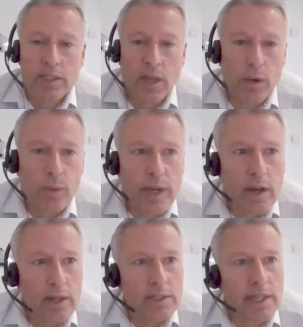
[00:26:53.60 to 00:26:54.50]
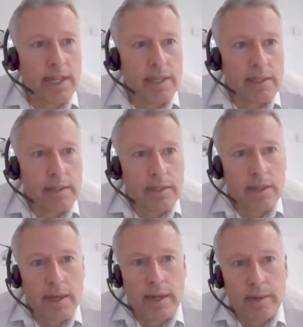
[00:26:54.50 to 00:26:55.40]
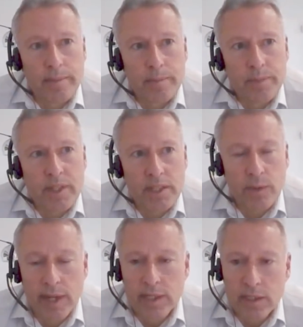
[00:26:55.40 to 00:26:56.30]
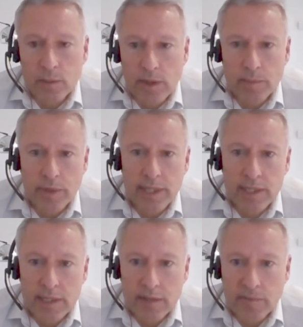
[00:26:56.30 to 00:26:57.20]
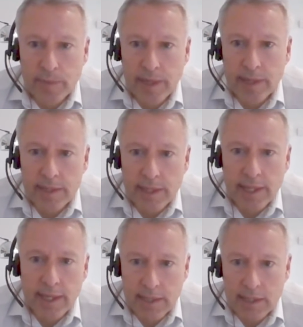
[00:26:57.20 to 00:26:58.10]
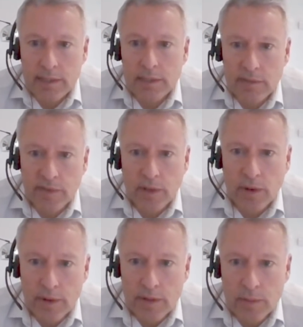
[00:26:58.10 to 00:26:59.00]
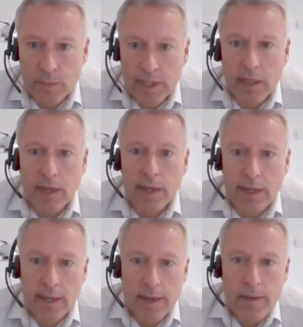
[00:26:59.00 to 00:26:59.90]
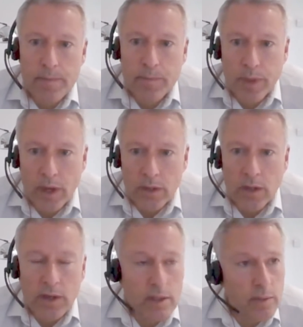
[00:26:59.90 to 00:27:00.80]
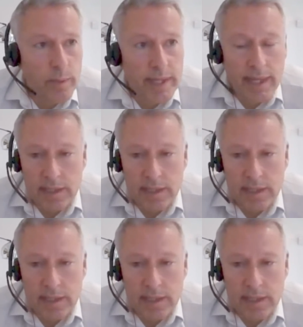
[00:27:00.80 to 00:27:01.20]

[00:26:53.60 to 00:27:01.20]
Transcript: So we are seeing situations where breaches have been in existence for longer than we'd like and longer than we'd